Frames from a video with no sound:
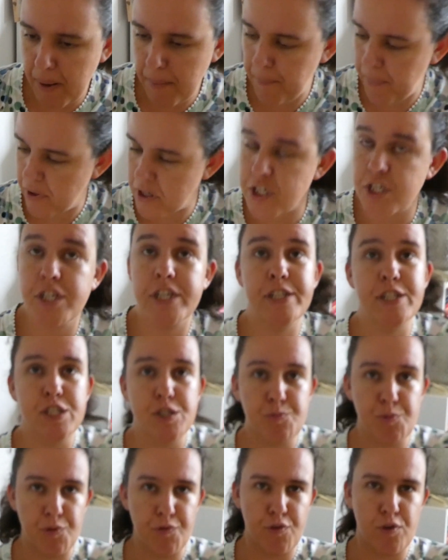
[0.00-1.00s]
but she
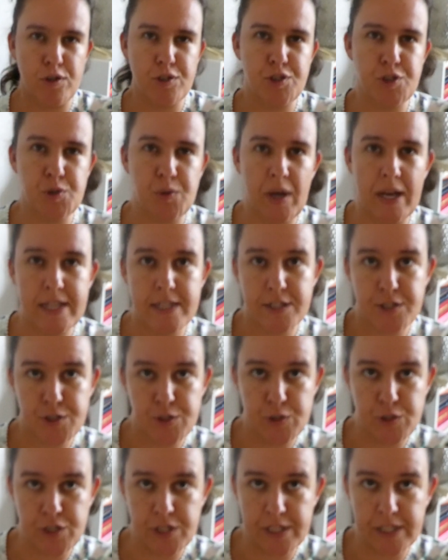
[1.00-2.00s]
is referred to as
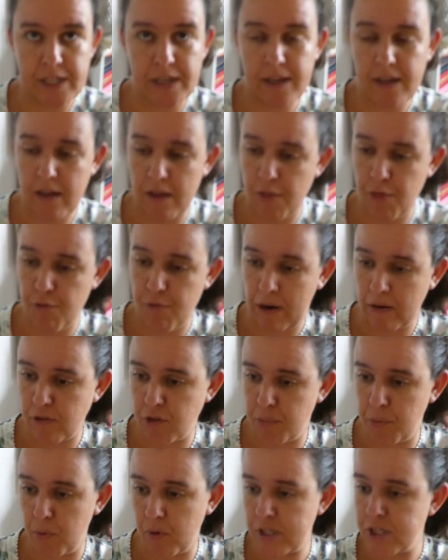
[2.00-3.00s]
Tutti throughout the
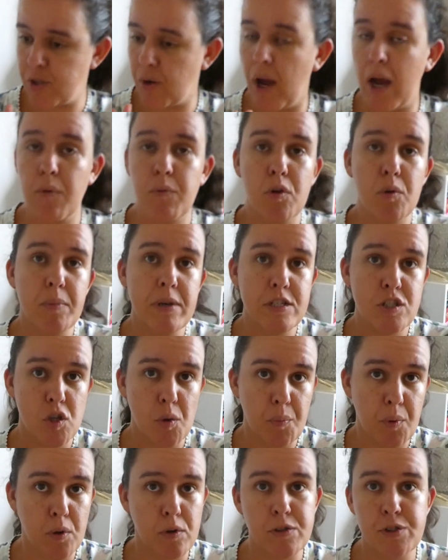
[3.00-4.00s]
book. So I will be so
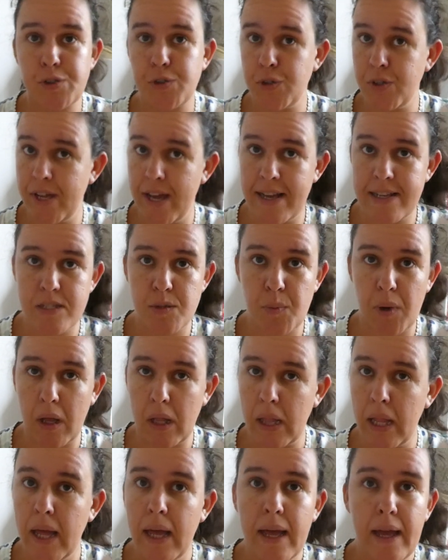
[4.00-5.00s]
bold to do that as
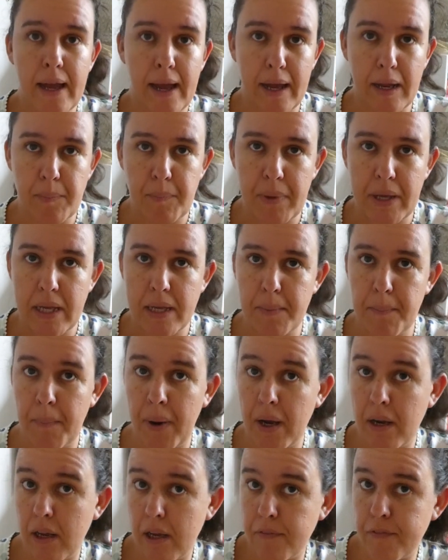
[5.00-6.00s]
well and make
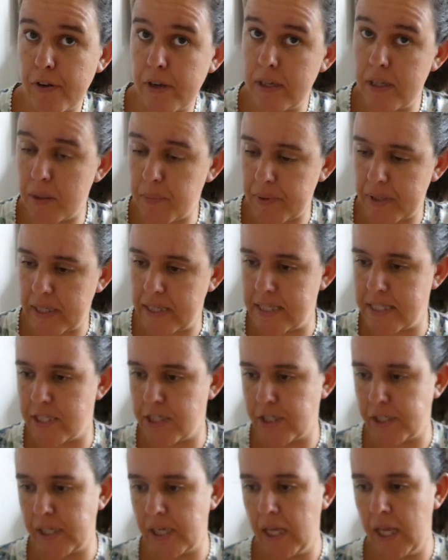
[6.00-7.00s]
my life a little bit
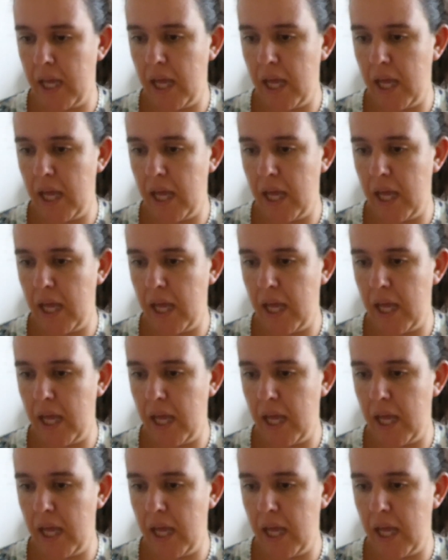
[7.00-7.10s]
easier.